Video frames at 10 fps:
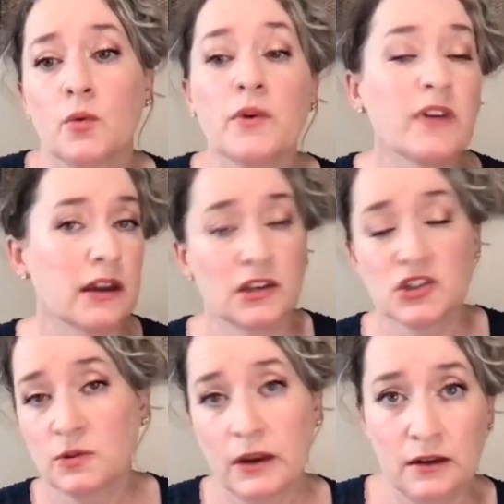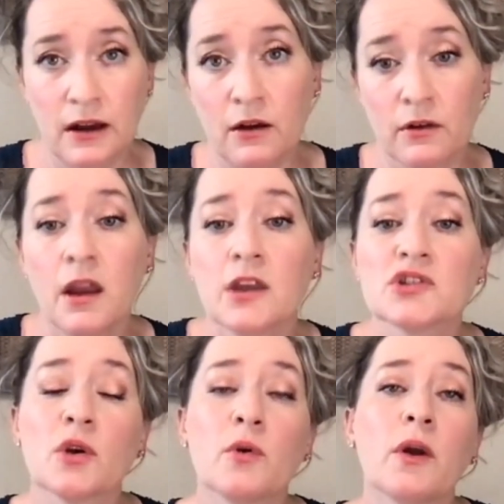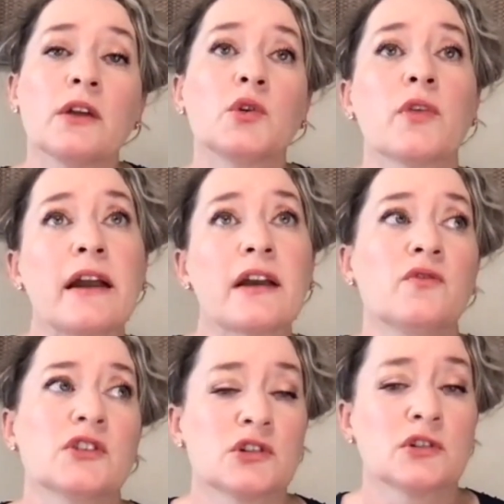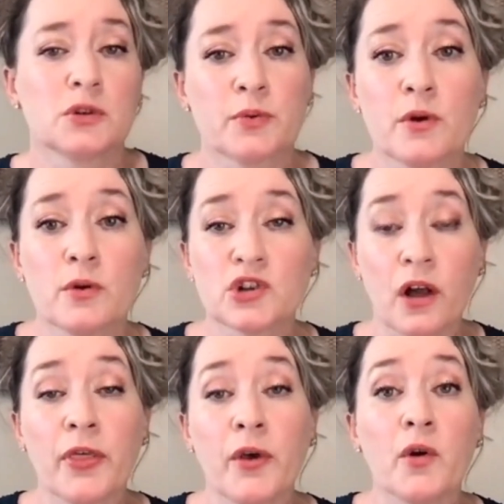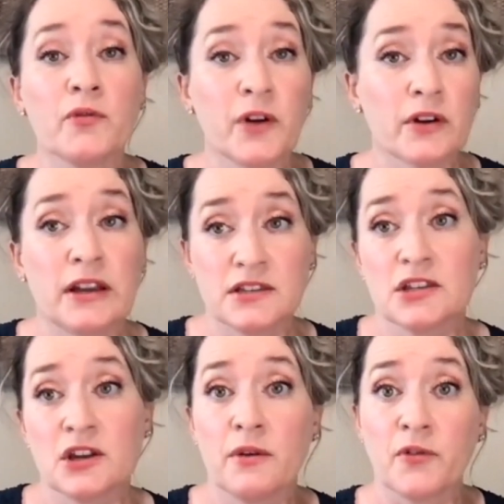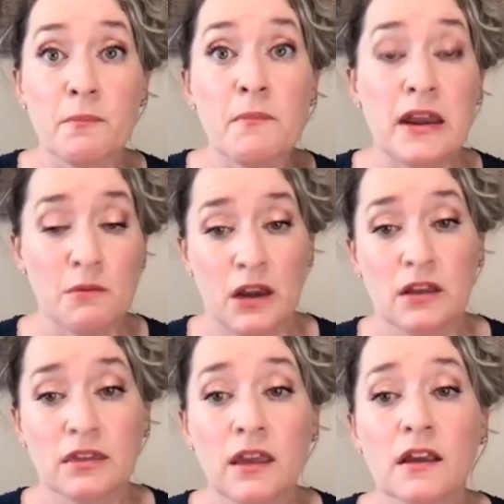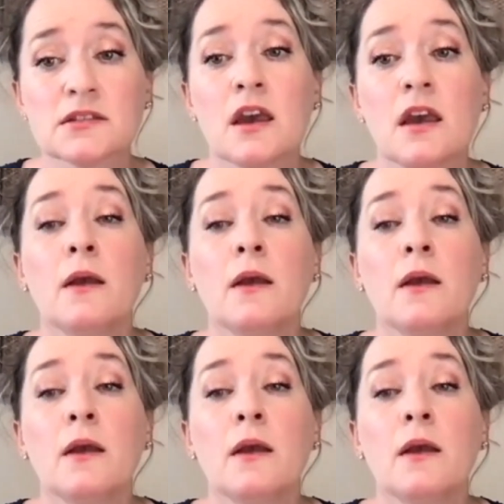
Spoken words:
We've got to get you in and out. So, that conventional approach, although very necessary for many, many things,